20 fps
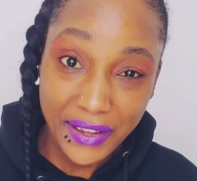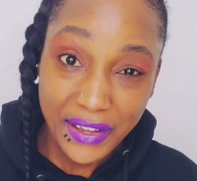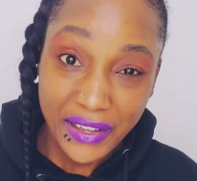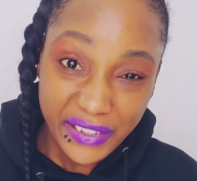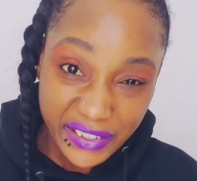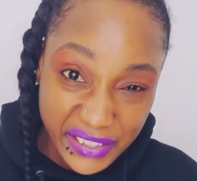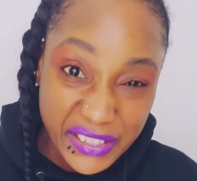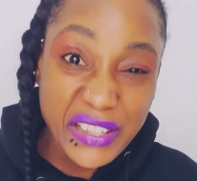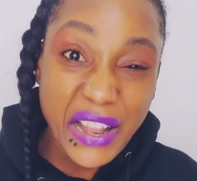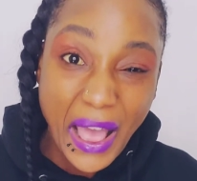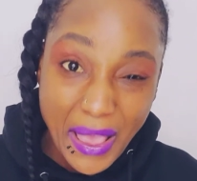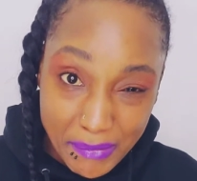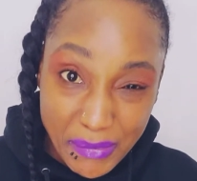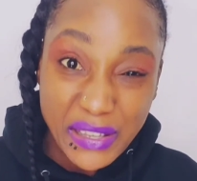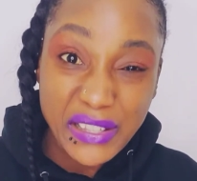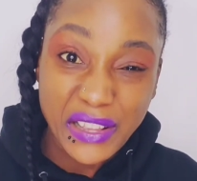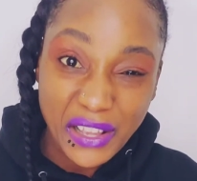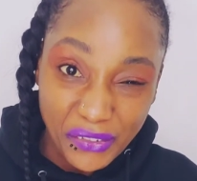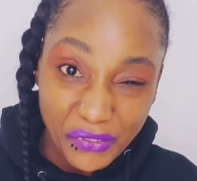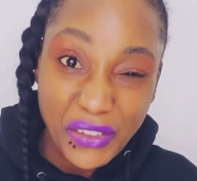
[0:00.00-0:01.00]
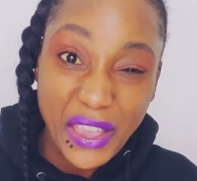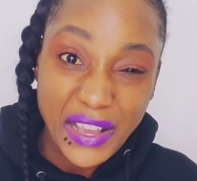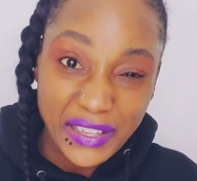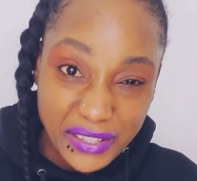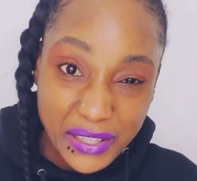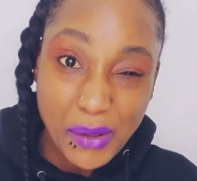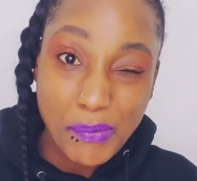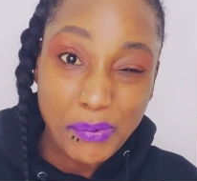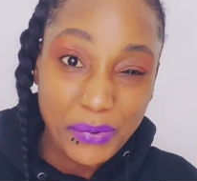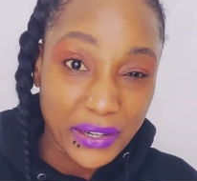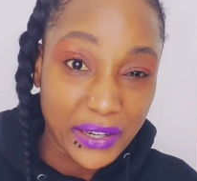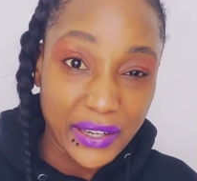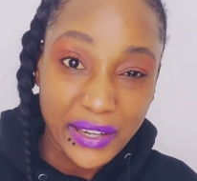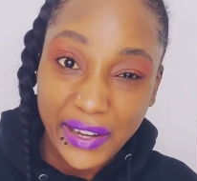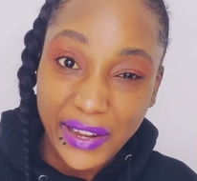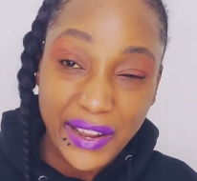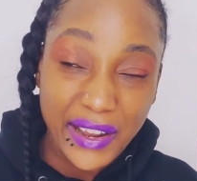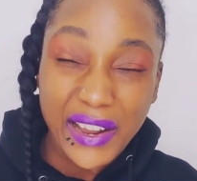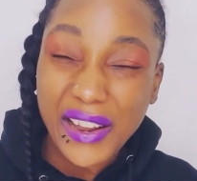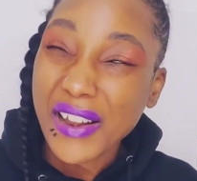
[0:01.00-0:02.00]
Slimy stuff, yeah, slippery.
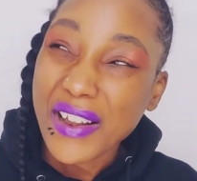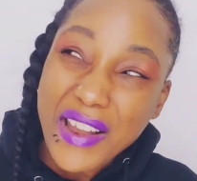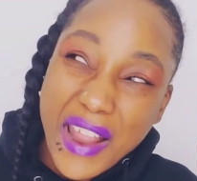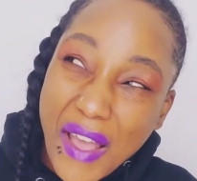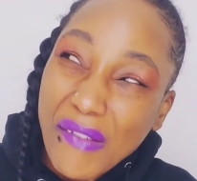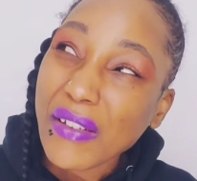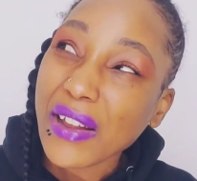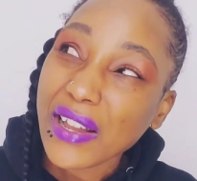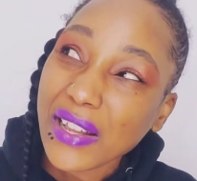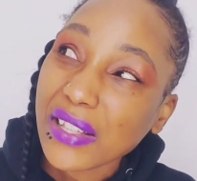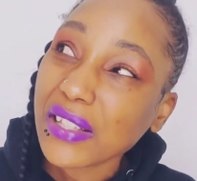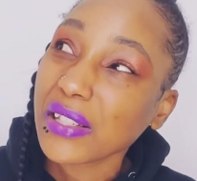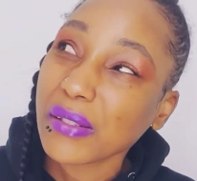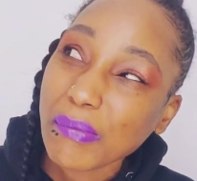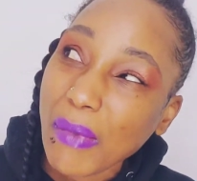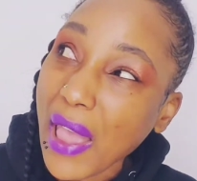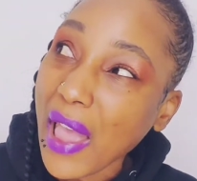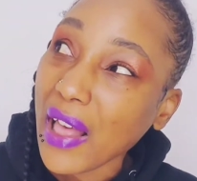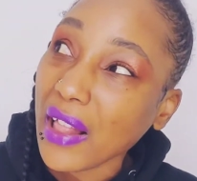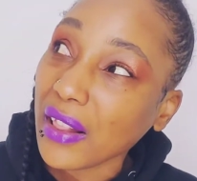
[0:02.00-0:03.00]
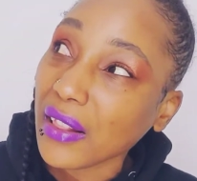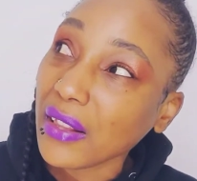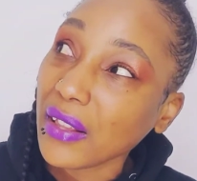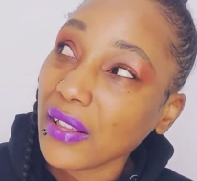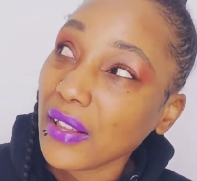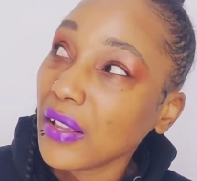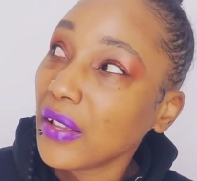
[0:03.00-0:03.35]
It didn't have any smell,